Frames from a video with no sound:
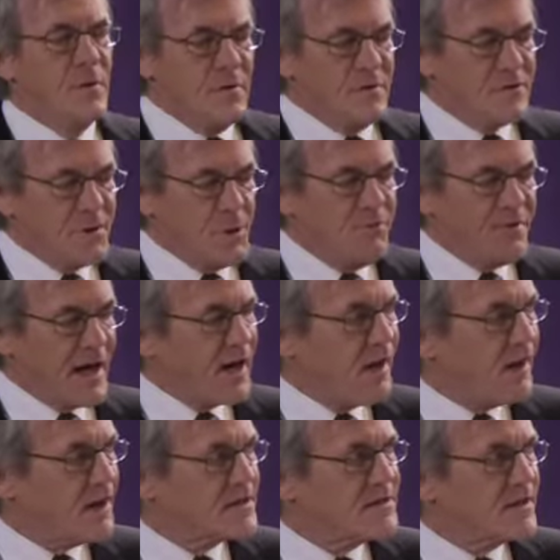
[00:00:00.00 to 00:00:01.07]
So you've had a
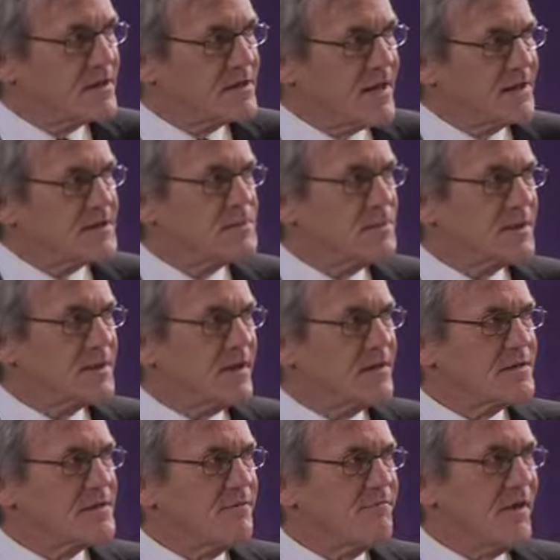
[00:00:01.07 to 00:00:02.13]
lot of success with
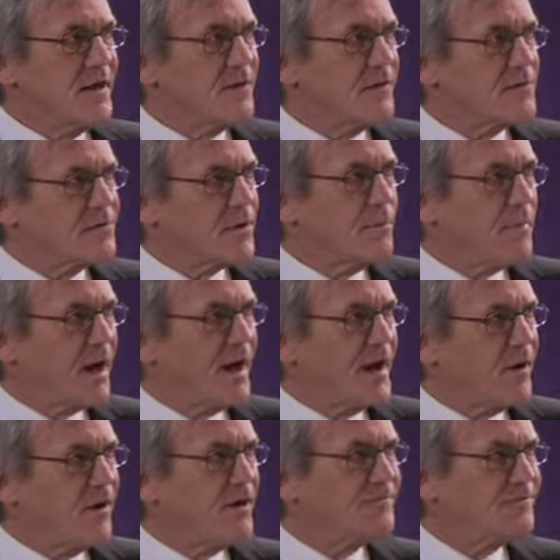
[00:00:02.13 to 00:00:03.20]
this. The vendors are
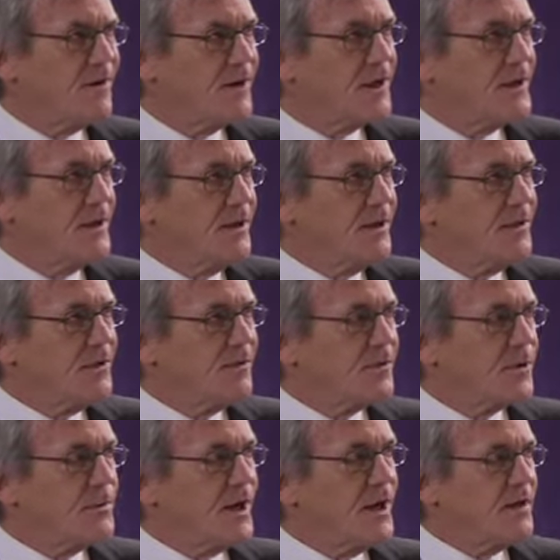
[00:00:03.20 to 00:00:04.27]
buying off on it.
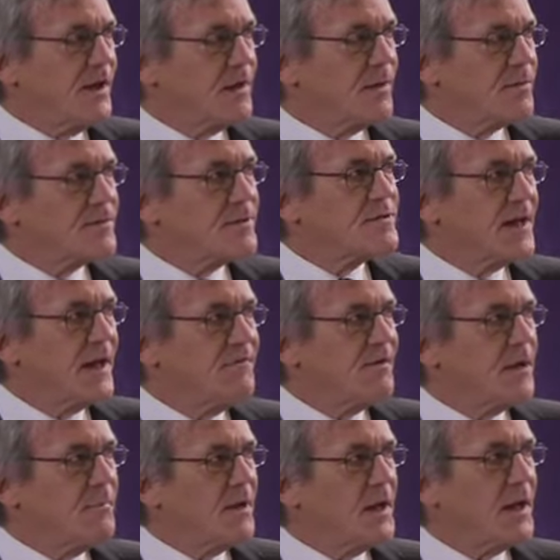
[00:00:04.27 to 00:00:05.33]
The retailers are
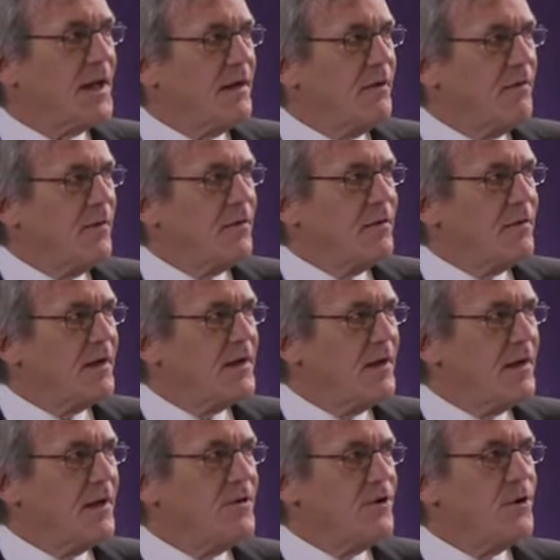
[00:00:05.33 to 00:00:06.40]
saving money,
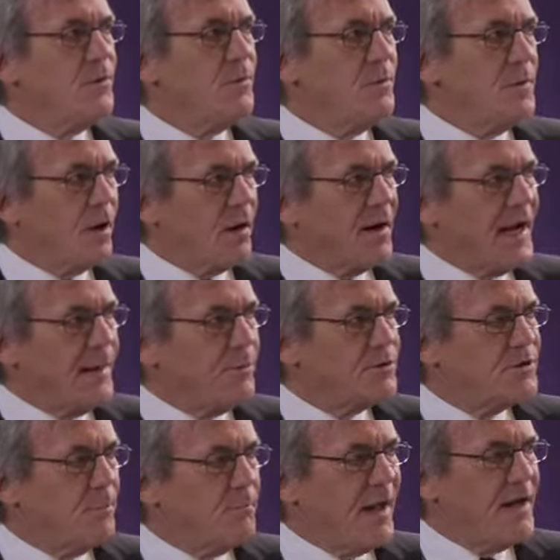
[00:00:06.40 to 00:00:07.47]
and you are able
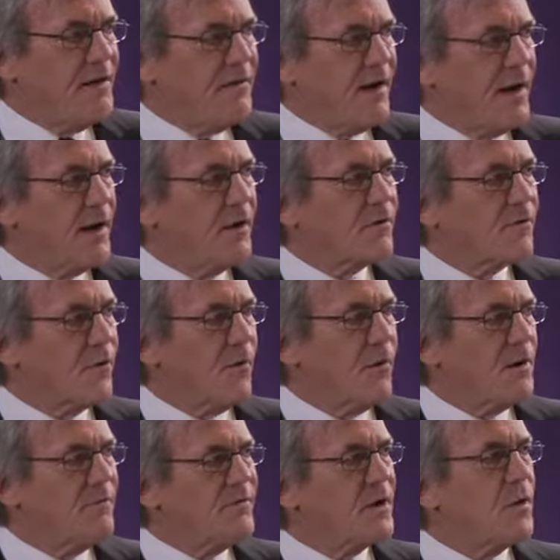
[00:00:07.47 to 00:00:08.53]
to maintain
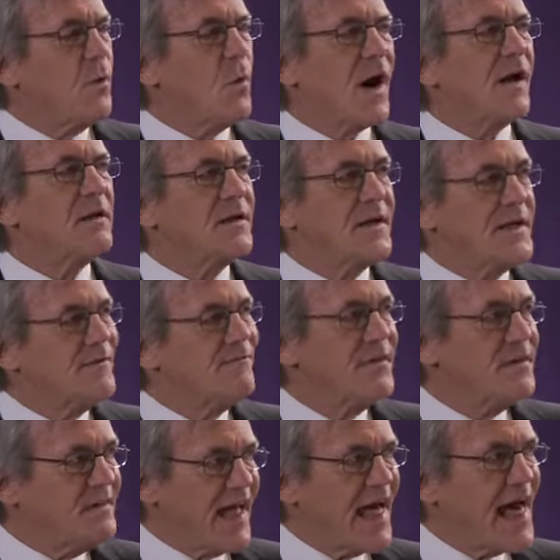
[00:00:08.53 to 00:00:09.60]
control of the quality of
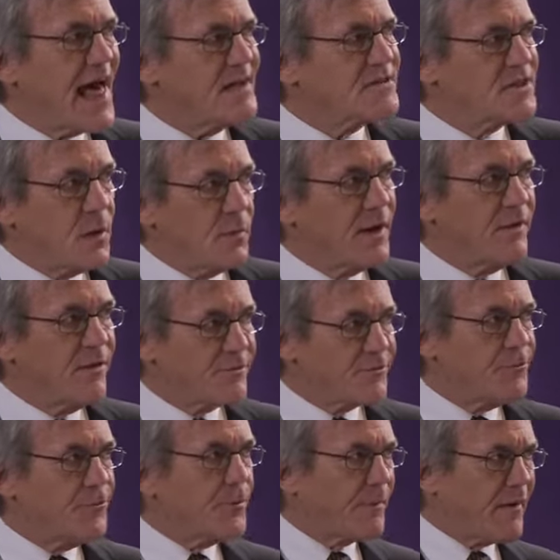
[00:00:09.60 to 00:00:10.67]
the tags going
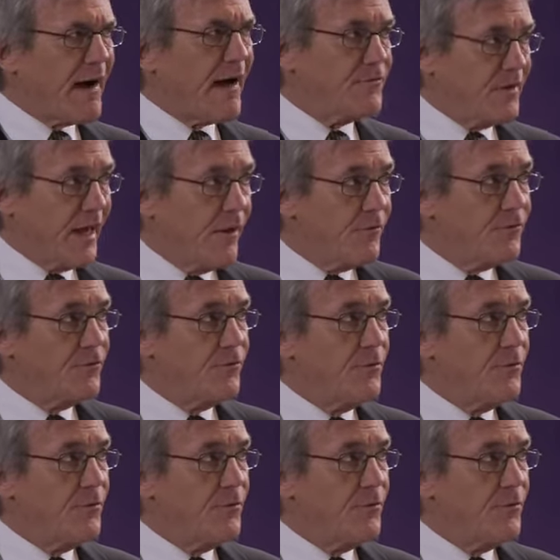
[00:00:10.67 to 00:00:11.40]
through the process.